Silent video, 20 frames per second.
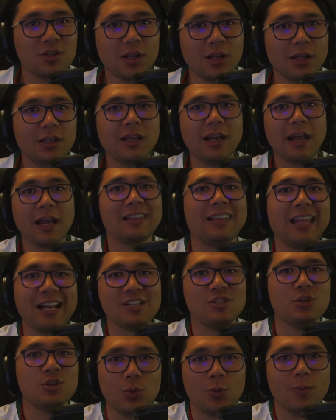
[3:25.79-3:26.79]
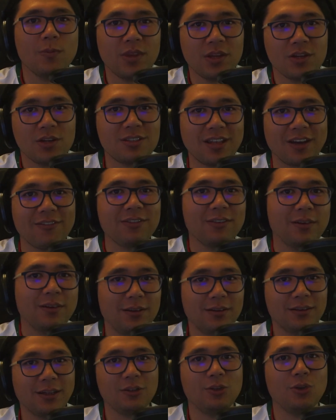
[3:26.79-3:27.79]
personality like tells you stuff